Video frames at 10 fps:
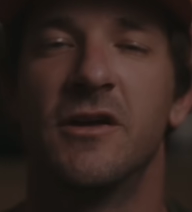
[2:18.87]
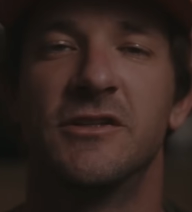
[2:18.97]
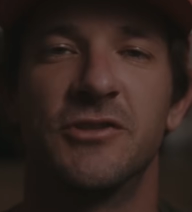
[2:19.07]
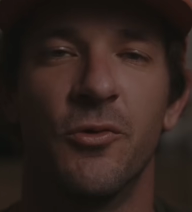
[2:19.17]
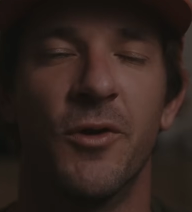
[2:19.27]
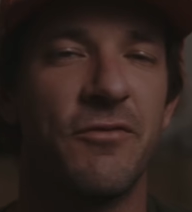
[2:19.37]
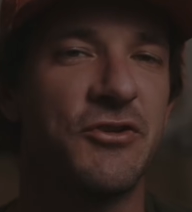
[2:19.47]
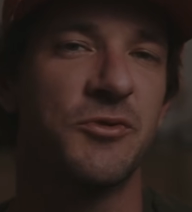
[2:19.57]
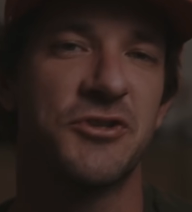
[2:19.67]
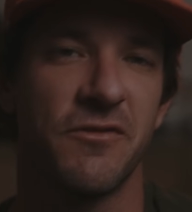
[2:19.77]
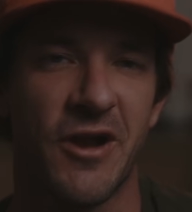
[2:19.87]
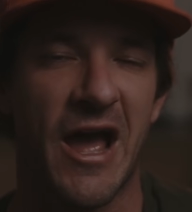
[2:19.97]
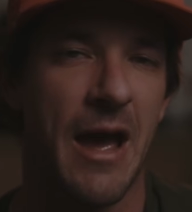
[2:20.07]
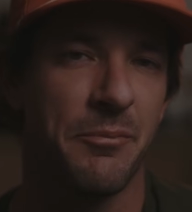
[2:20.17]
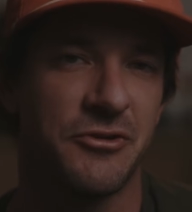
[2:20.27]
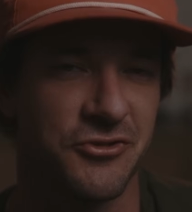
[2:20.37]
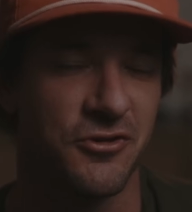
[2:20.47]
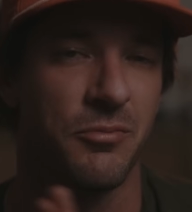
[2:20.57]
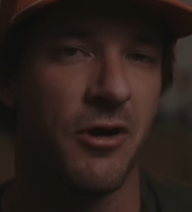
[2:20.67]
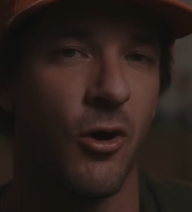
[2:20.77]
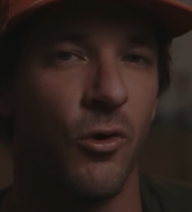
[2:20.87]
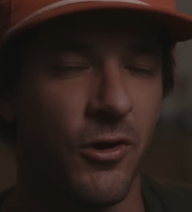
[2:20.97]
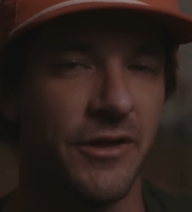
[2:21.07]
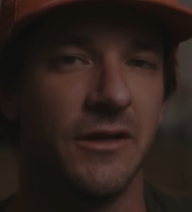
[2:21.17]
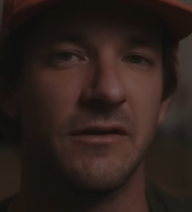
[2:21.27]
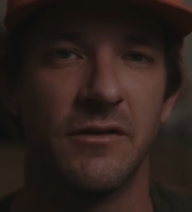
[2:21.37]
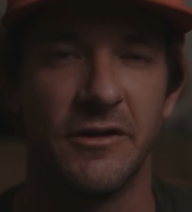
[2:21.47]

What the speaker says: So whenever you switch over to aperture priority,